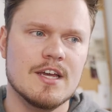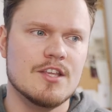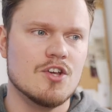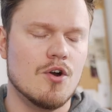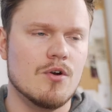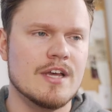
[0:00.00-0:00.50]
You
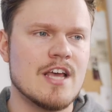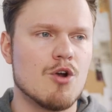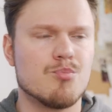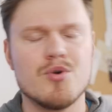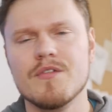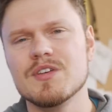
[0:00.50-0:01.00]
know, in
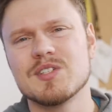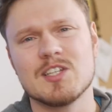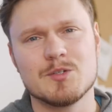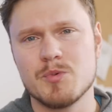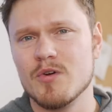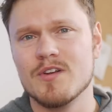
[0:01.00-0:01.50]
our previous
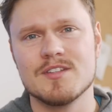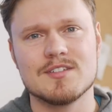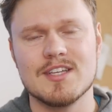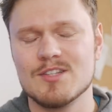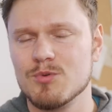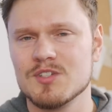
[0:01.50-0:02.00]

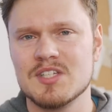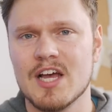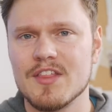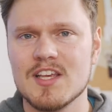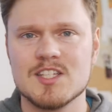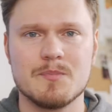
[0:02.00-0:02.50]
experience, it was
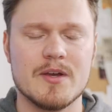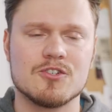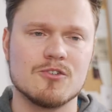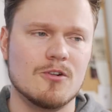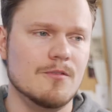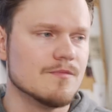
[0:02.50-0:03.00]
nothing
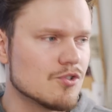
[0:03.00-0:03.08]
special.